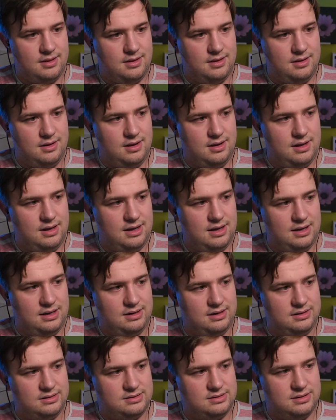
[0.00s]

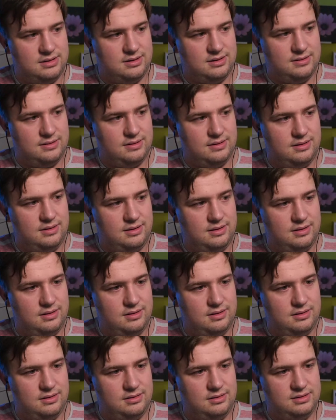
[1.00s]
and
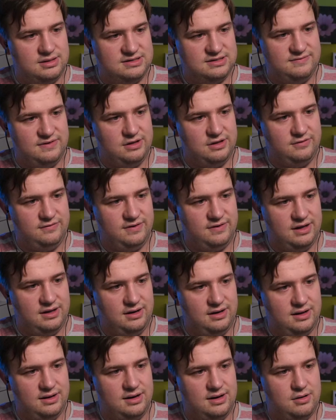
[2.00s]
this video file I
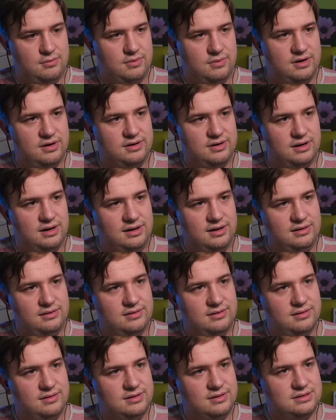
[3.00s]
now want to delete.
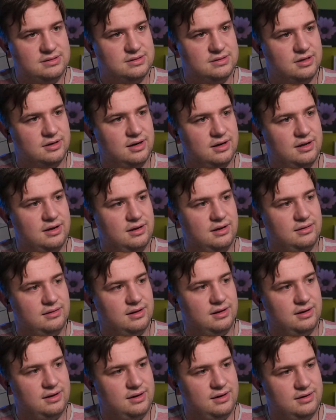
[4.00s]
It's not letting
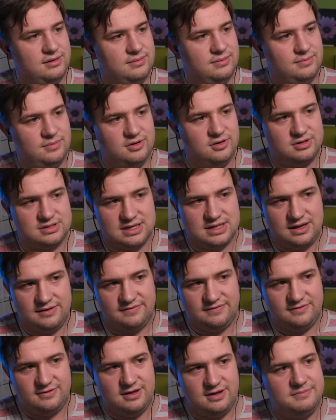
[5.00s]
delete it because I
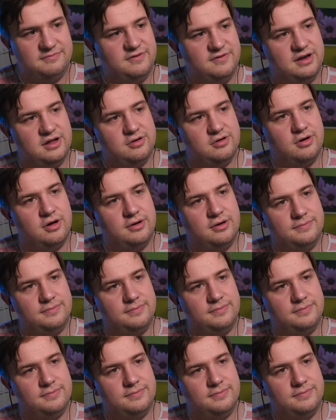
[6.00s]
have keep video on.